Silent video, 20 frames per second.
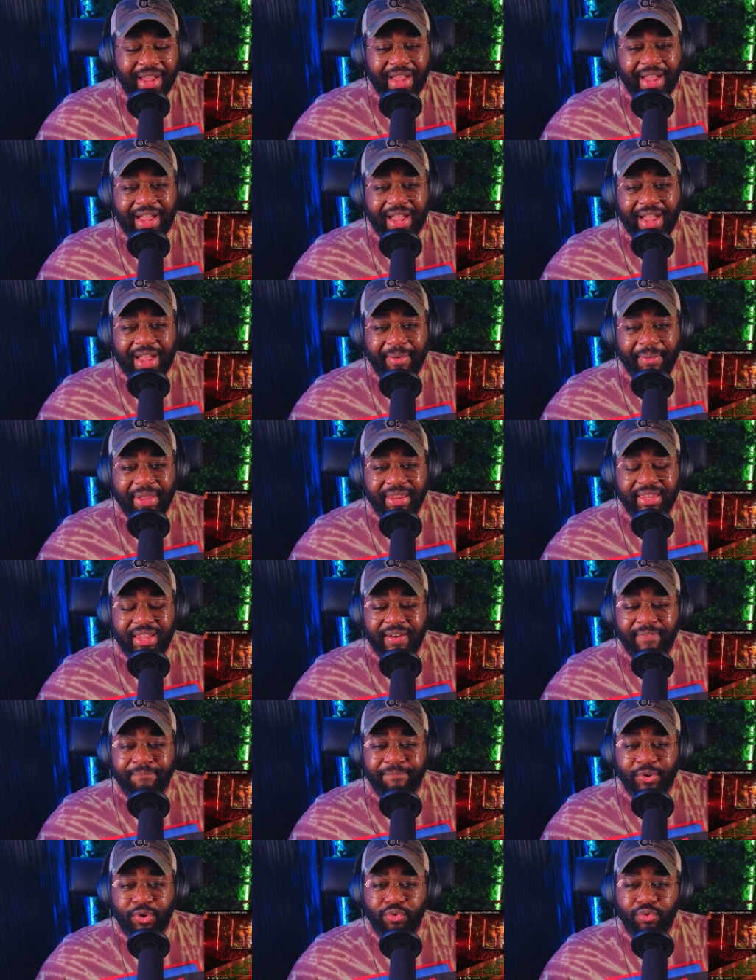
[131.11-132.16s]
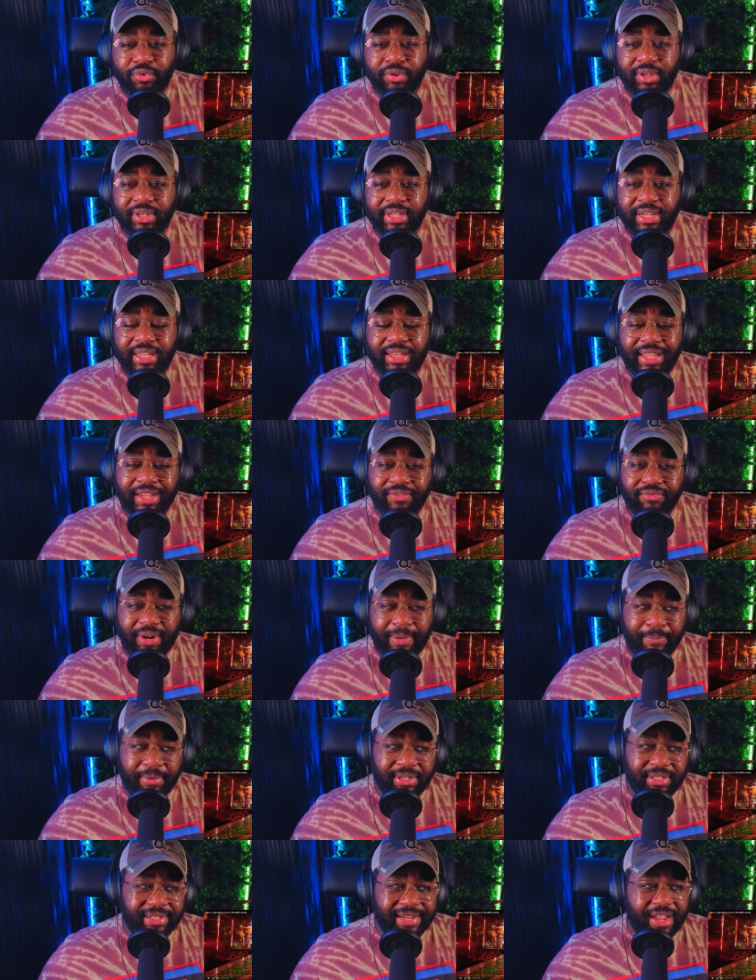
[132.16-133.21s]
Uh, and then vocally, like
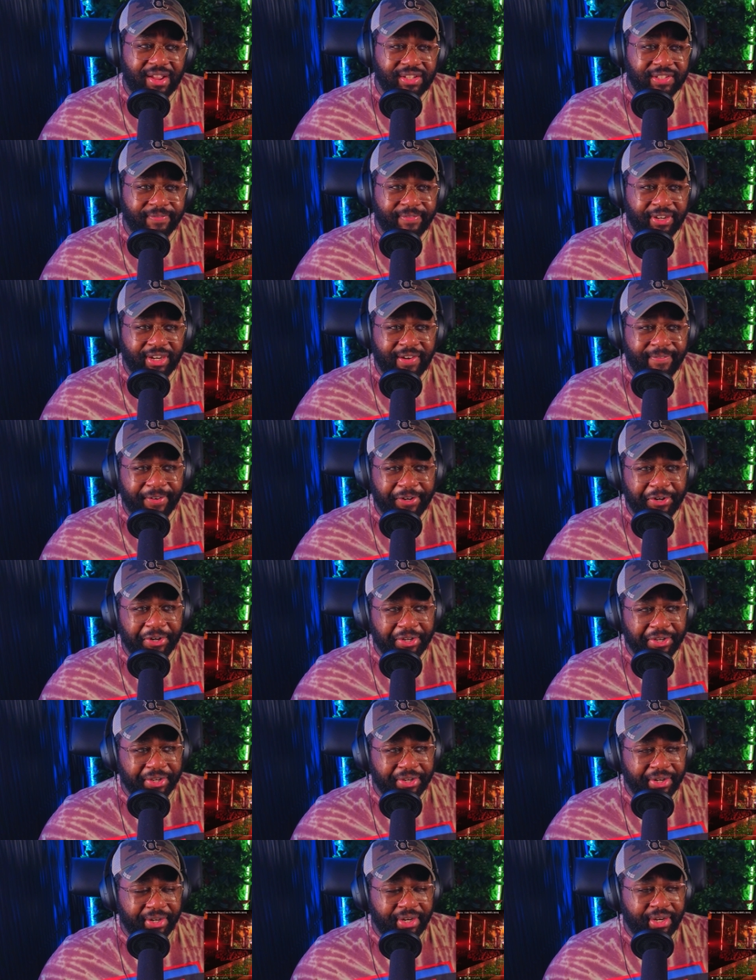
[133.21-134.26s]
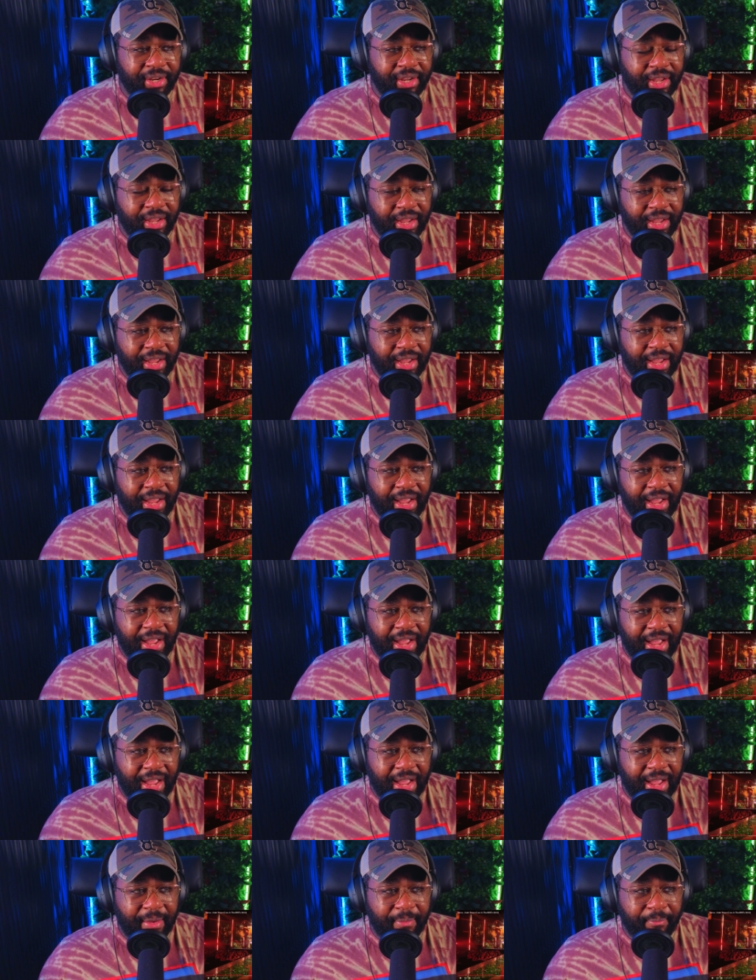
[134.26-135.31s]
Rema sounds very, very good.
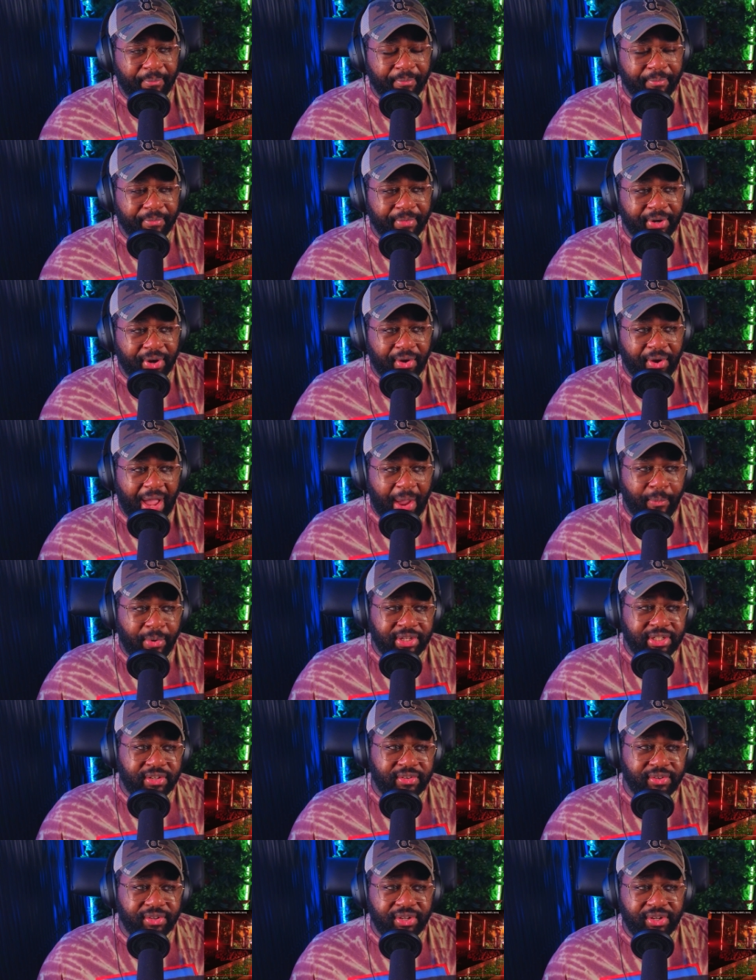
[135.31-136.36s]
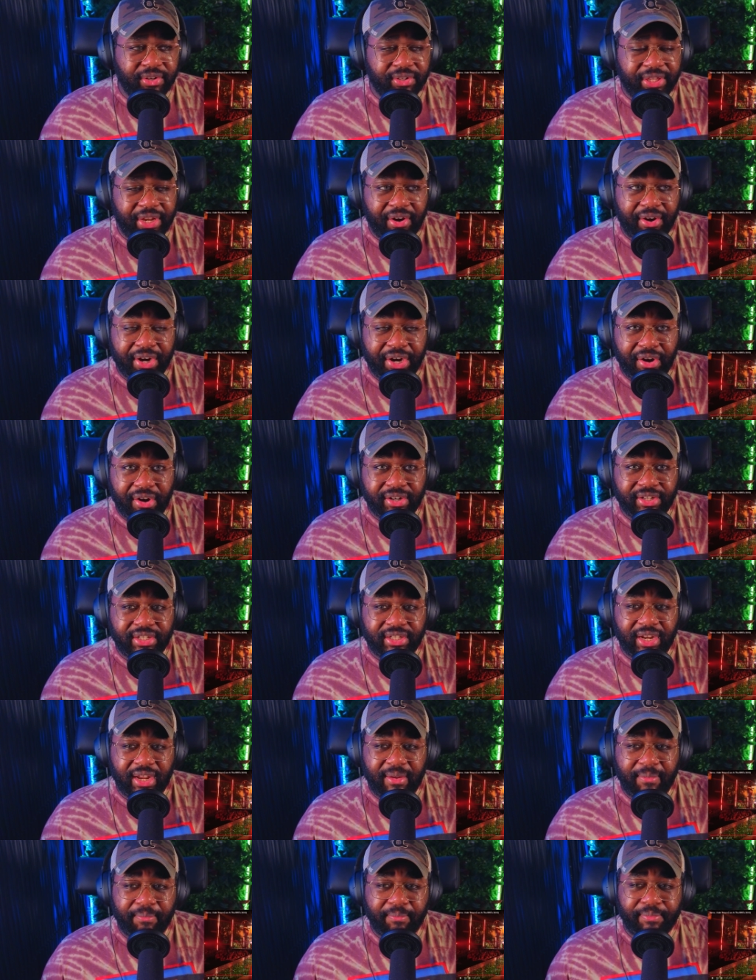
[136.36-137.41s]
Um, you know, I wasn't you know, there. There are
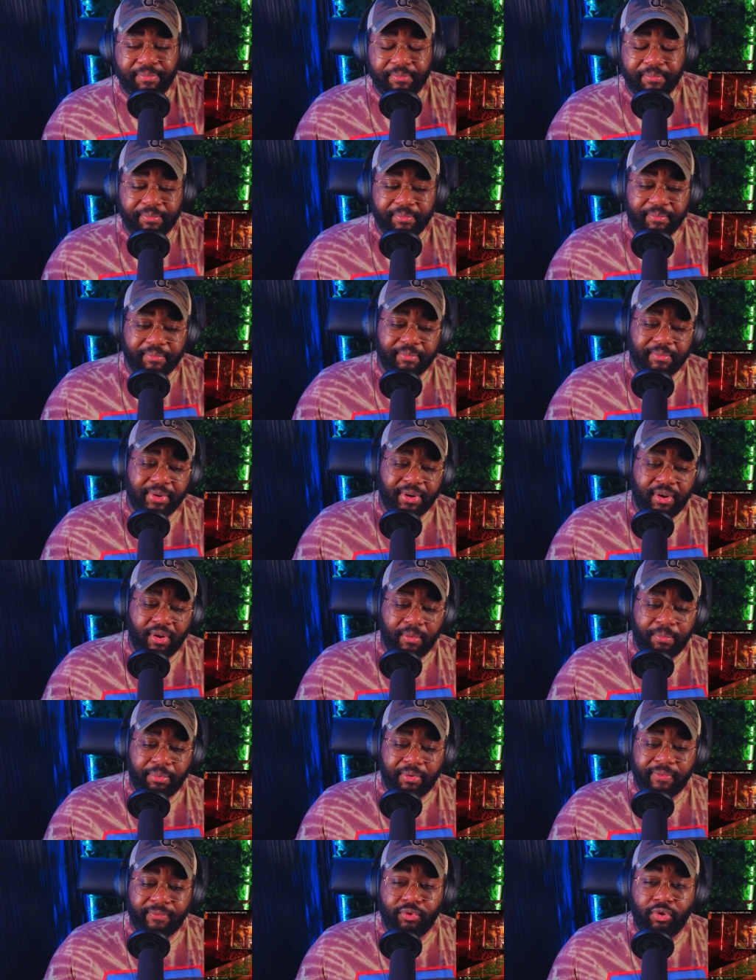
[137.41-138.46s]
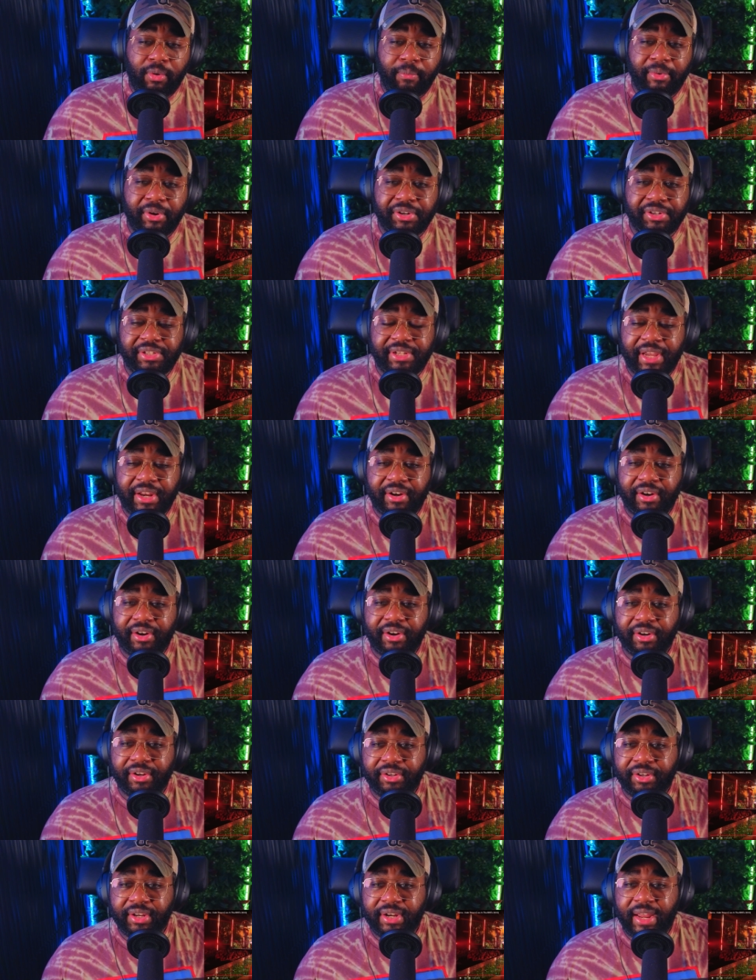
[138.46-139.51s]
some, you know, performers that are
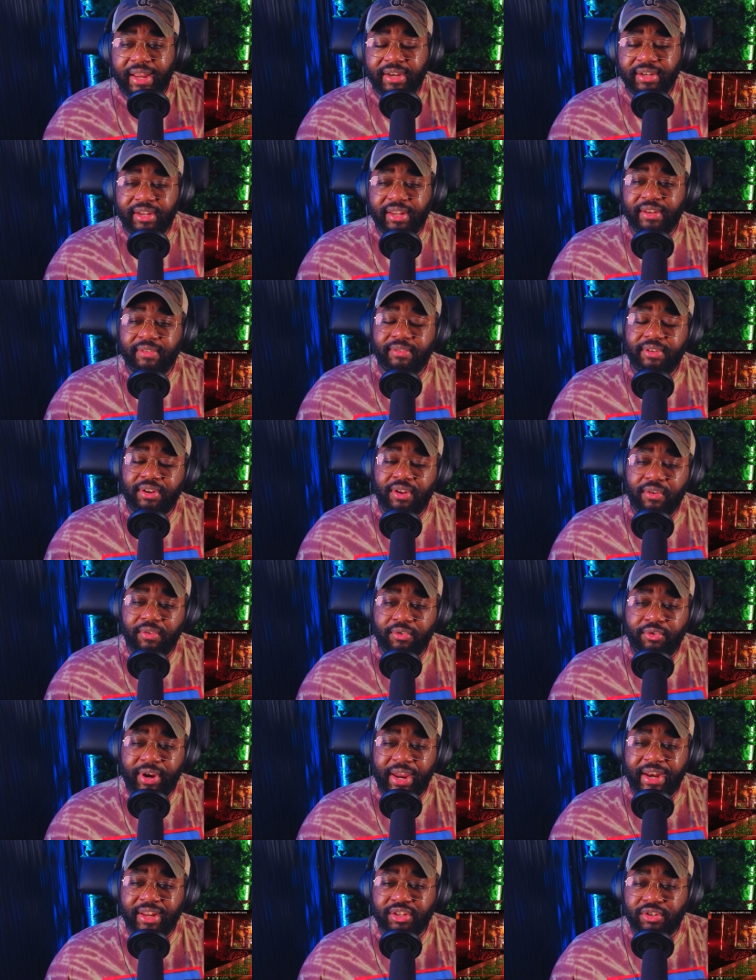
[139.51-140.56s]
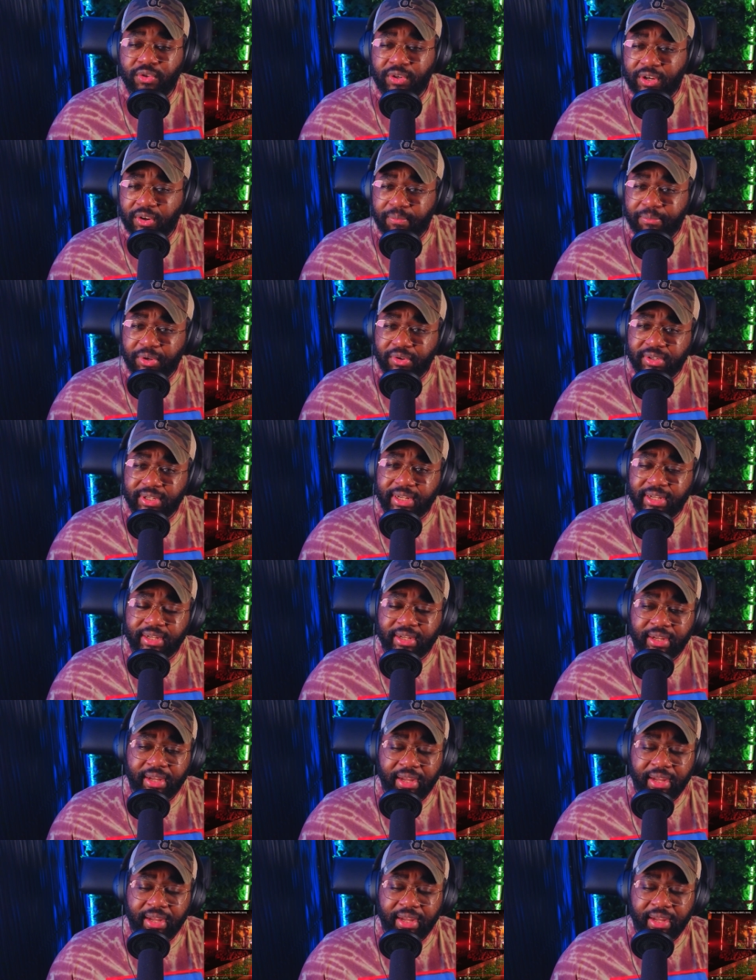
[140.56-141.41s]
good at, in, you know, creating studio music.